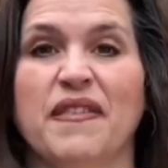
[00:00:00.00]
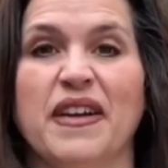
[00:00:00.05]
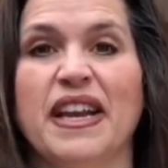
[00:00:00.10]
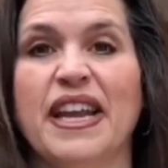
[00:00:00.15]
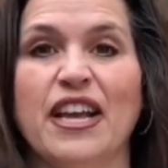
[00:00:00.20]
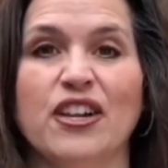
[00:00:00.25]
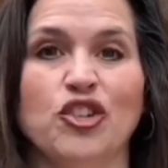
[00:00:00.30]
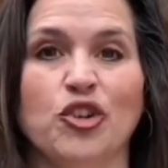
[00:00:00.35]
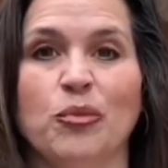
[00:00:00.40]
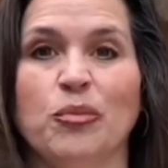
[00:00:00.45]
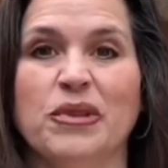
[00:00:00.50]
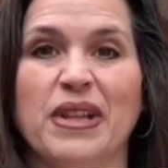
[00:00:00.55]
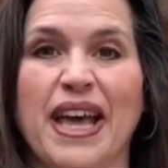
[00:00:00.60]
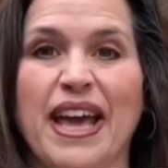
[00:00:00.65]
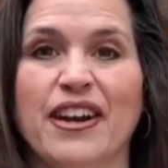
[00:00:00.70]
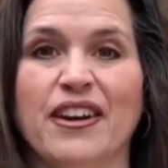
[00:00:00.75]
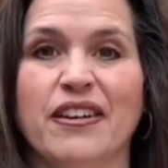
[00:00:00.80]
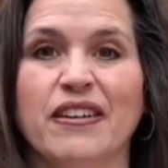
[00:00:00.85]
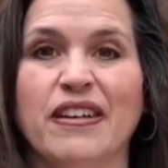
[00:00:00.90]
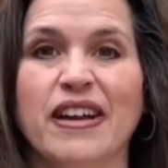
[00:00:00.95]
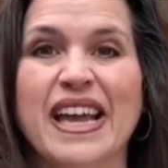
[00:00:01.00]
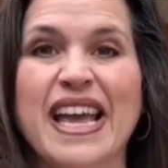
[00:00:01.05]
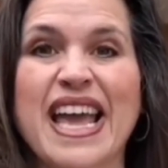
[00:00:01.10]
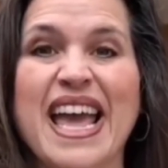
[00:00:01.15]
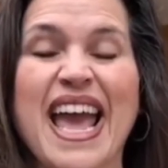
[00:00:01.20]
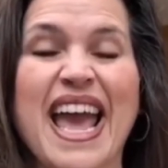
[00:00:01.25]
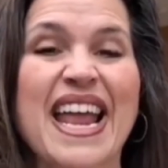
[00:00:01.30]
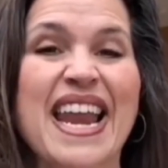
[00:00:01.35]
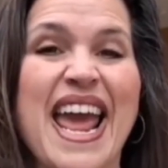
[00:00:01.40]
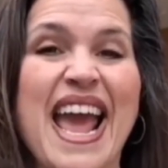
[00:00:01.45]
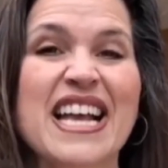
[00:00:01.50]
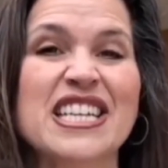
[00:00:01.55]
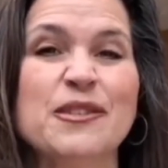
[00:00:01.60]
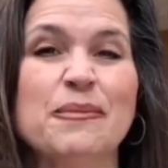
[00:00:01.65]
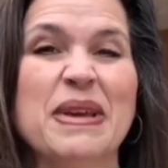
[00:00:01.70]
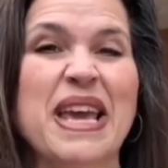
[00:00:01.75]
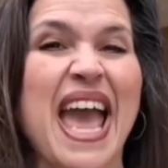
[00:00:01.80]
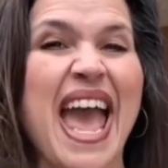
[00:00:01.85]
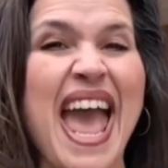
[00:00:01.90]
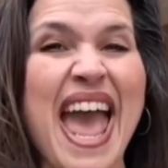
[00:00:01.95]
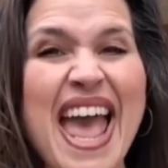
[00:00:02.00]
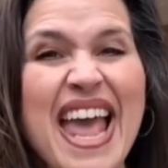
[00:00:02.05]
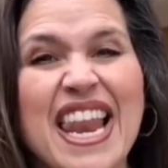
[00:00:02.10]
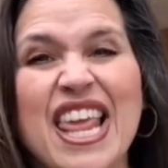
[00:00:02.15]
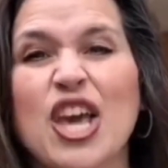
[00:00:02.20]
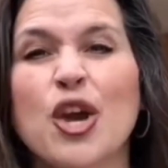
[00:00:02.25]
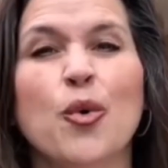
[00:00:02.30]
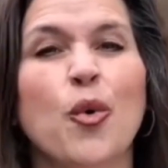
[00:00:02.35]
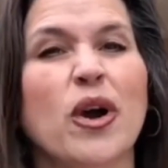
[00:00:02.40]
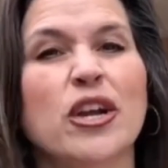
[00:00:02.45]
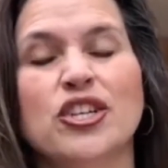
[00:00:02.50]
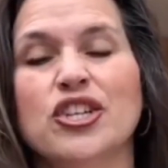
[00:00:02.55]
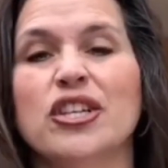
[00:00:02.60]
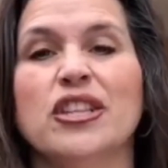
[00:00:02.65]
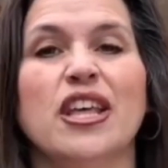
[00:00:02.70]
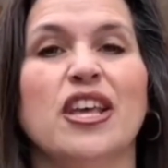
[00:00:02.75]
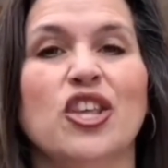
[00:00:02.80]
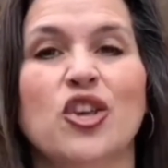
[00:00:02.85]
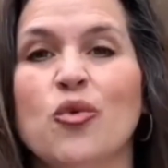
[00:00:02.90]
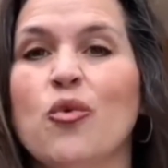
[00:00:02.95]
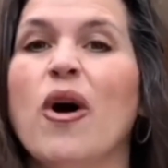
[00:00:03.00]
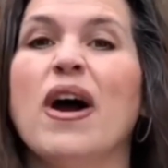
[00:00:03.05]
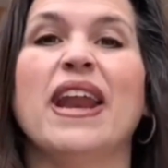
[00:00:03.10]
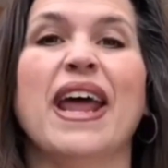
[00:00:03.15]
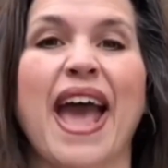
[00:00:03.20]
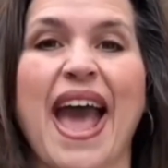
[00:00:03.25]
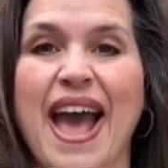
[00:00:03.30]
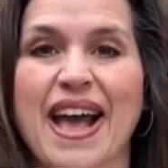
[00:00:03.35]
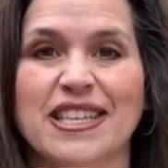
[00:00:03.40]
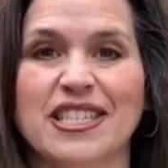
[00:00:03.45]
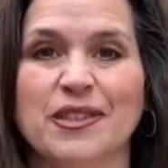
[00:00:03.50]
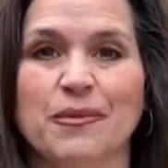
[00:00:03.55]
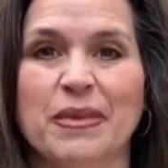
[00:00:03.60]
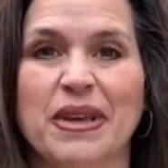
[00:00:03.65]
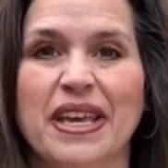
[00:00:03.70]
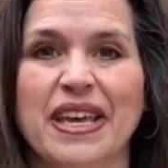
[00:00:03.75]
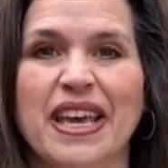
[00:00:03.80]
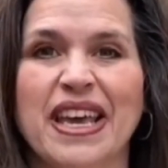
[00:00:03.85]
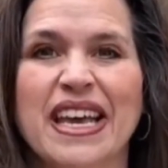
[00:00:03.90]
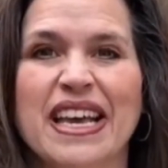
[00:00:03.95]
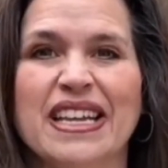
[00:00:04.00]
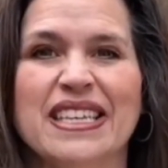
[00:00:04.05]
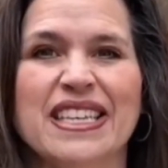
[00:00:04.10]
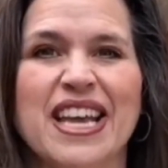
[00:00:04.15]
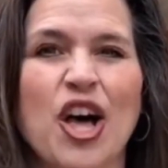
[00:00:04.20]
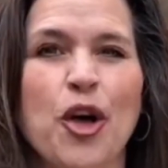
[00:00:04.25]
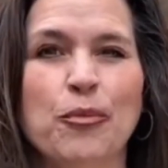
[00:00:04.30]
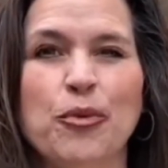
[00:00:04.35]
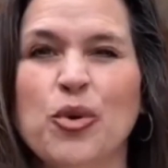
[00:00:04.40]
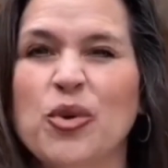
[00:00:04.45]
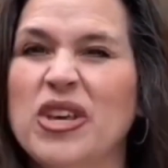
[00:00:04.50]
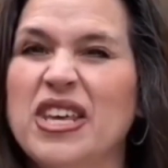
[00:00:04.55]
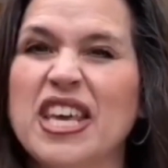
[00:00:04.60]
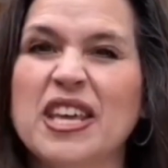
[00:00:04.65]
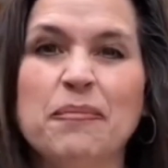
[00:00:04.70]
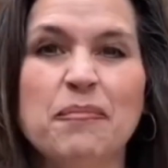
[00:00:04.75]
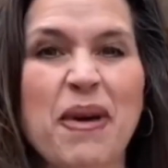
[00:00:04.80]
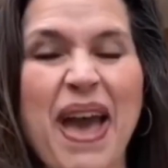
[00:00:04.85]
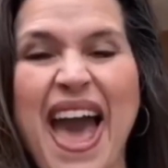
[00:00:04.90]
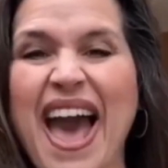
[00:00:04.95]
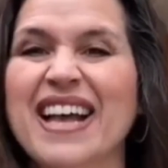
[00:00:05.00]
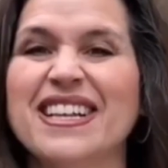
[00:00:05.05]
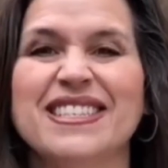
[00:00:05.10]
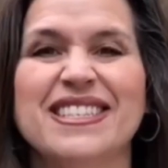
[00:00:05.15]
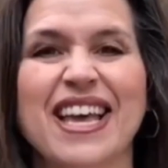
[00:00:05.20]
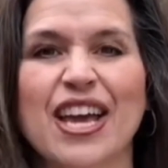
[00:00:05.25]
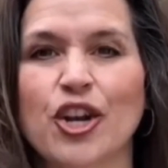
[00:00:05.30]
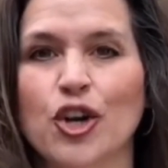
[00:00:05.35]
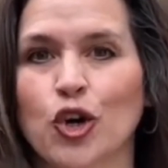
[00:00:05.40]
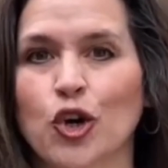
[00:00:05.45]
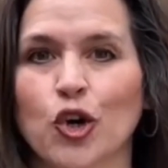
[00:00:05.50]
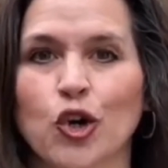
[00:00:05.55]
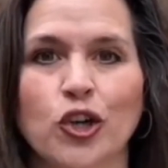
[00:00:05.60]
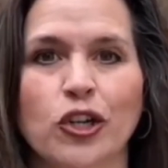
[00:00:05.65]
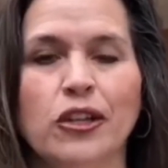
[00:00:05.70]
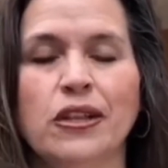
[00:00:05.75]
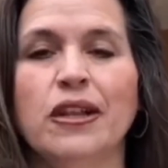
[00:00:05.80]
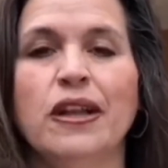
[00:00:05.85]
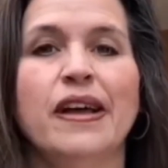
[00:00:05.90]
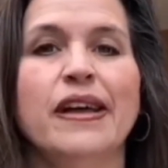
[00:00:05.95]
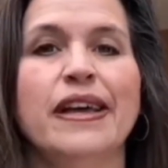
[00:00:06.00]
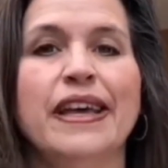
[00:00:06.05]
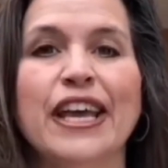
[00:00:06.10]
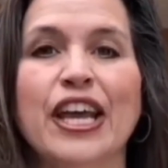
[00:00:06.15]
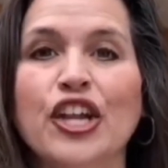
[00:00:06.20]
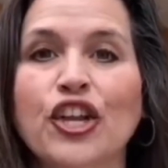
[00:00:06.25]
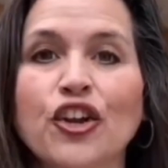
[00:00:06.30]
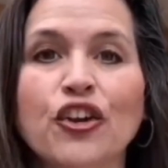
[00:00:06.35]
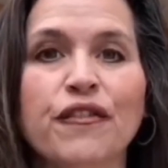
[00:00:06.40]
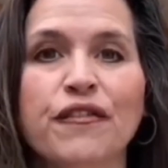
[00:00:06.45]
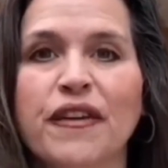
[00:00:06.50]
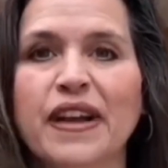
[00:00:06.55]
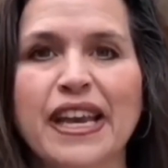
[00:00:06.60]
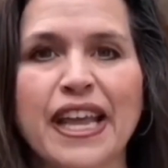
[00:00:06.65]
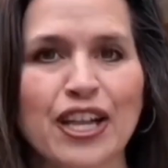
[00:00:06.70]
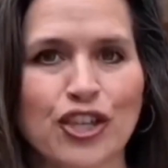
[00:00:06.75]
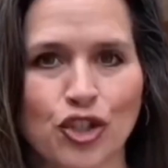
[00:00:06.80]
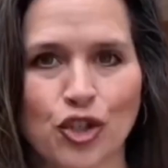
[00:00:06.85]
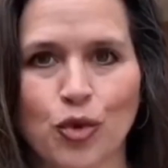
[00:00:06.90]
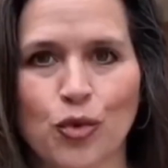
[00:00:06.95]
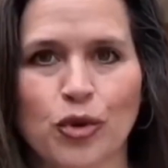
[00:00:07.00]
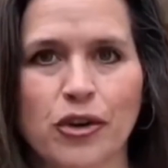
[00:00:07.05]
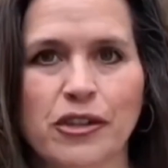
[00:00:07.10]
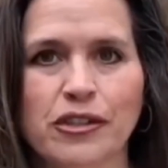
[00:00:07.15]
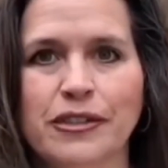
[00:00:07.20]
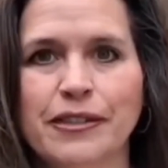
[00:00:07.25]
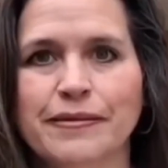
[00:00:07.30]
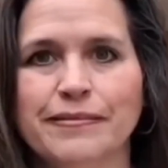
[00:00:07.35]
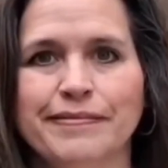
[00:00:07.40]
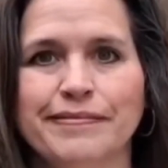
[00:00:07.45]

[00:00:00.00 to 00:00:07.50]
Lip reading: a financial planner and ask me any question that you want to ask me to help you get past that hurdle in your financial world?